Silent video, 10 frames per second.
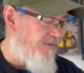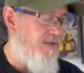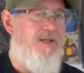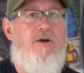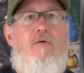to
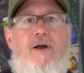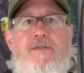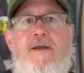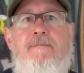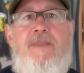deal with.
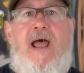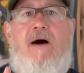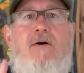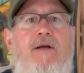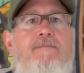
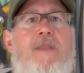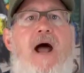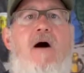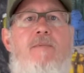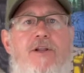Now,
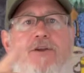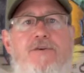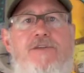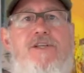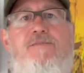how am I going to
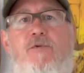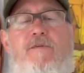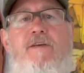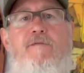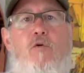use this
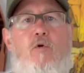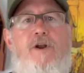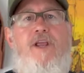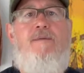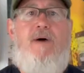moving
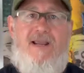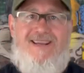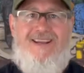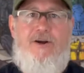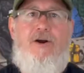forward in my
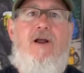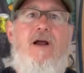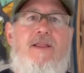gear?